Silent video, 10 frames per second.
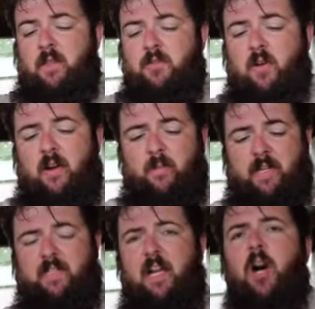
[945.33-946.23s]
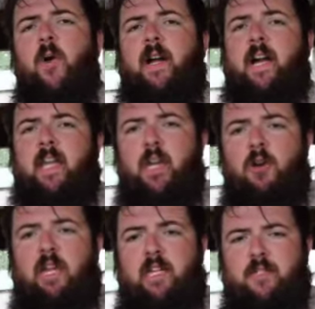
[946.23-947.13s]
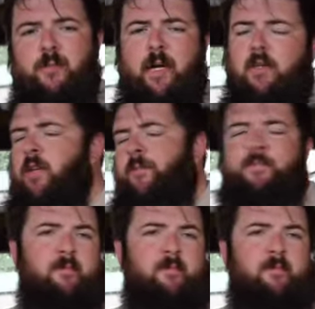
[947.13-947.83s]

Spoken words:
So everybody's like, oh, a coyote can smell you.